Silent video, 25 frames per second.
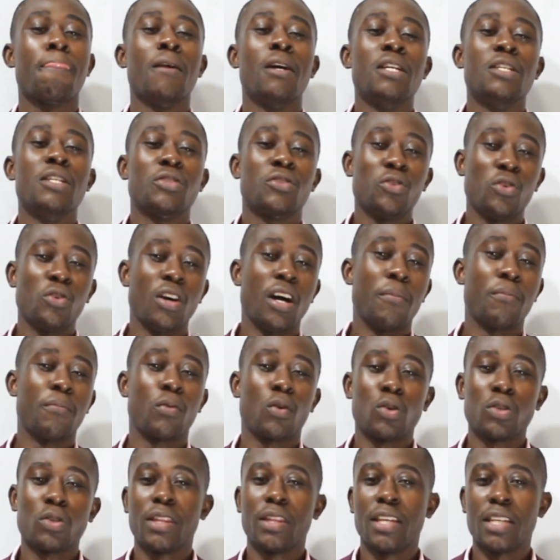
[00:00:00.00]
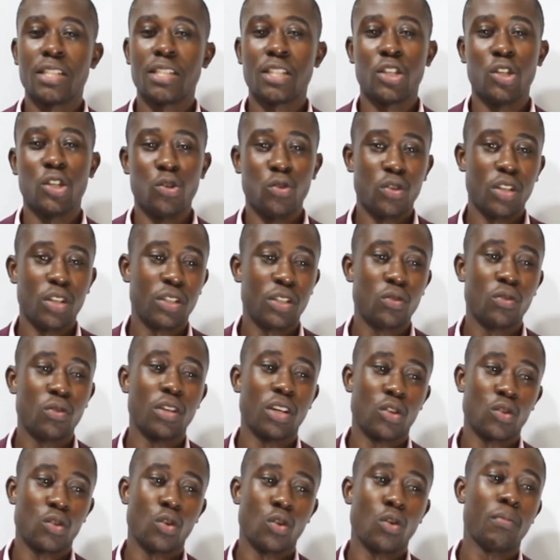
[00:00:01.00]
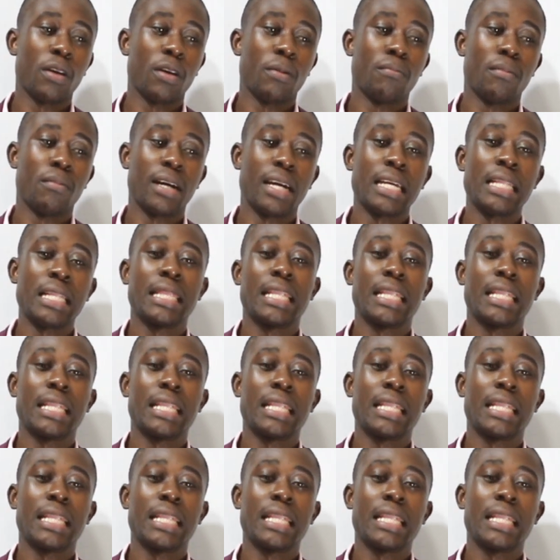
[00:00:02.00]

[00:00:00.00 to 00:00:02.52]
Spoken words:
So approach this unit with an open mind